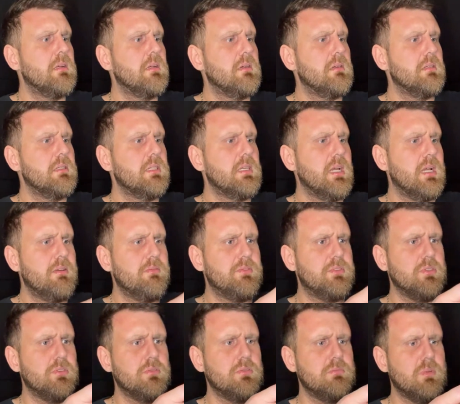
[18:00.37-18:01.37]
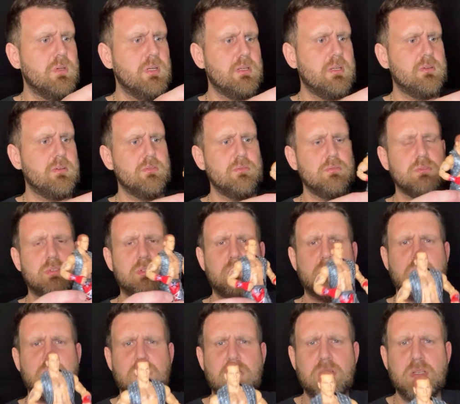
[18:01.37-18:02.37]
We have Shawn Michaels.
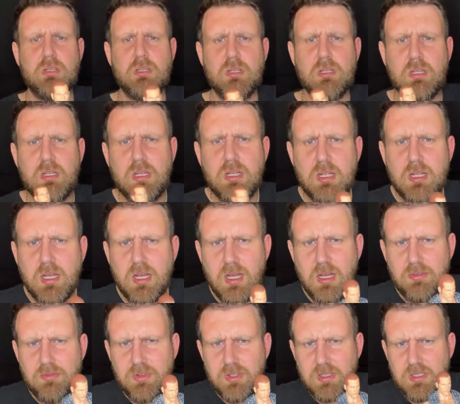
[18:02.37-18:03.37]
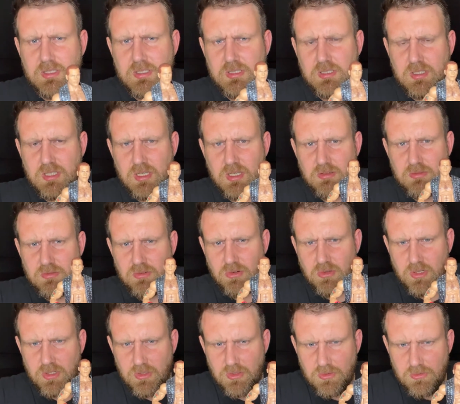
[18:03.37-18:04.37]
I think this is the
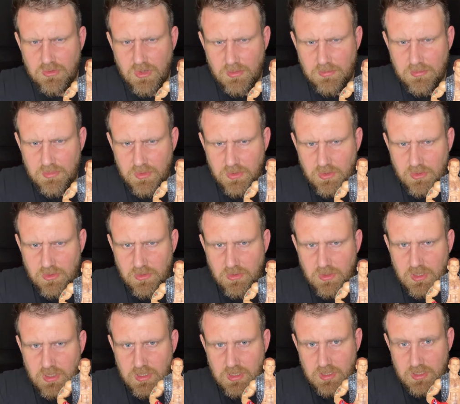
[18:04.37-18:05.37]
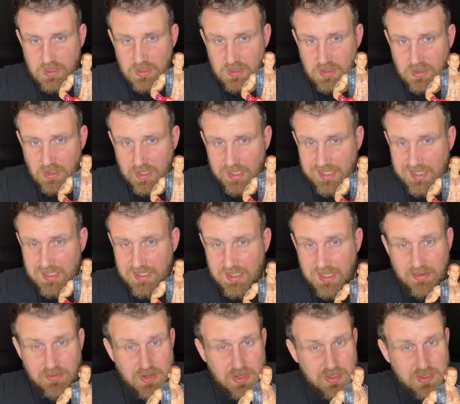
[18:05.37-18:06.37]
Royal Rumble
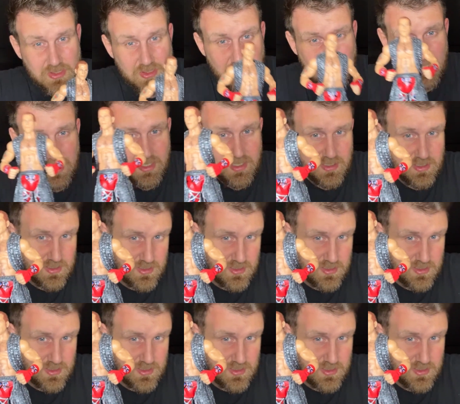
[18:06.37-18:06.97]
97 attire.